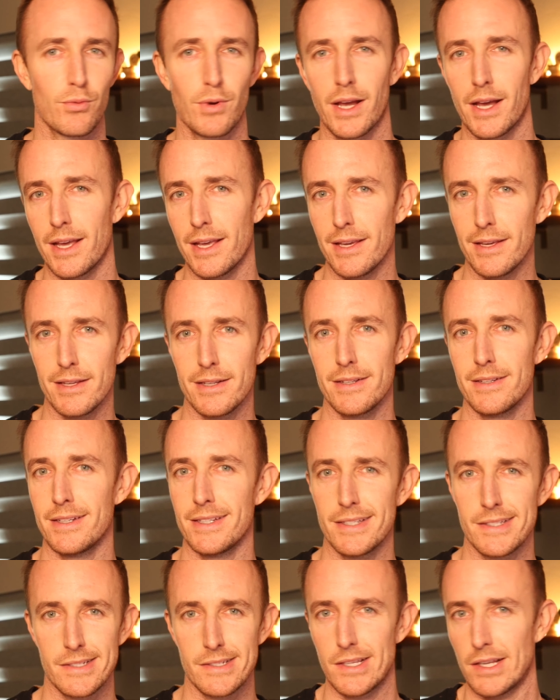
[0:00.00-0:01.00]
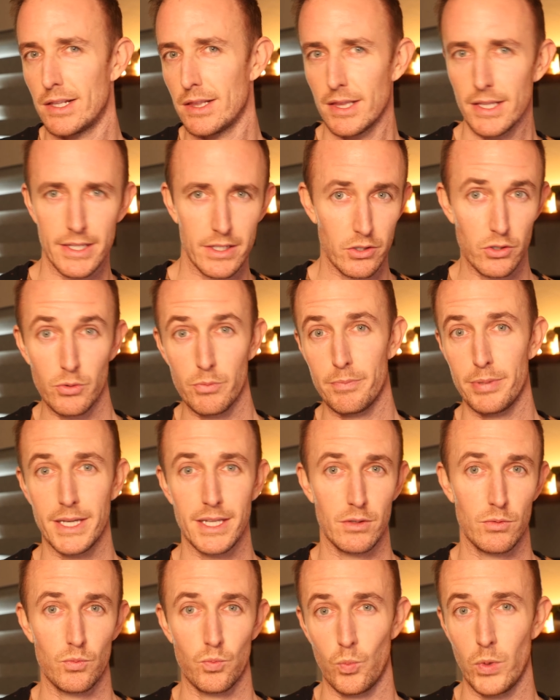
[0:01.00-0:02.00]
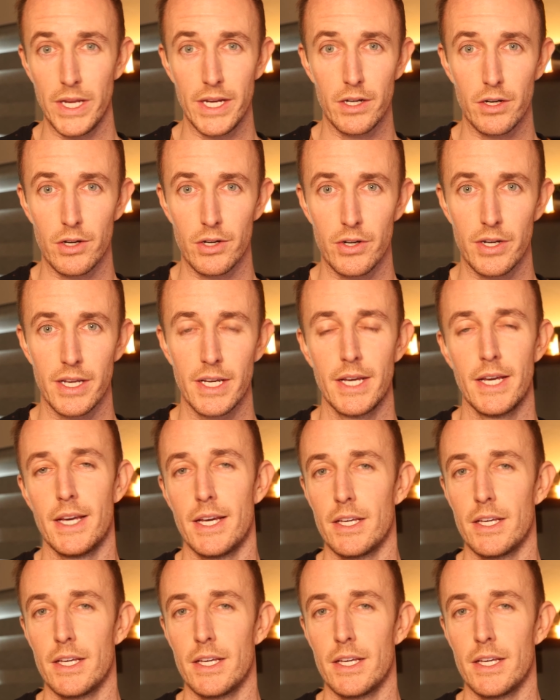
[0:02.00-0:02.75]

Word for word: Ryan, is a little bit weird,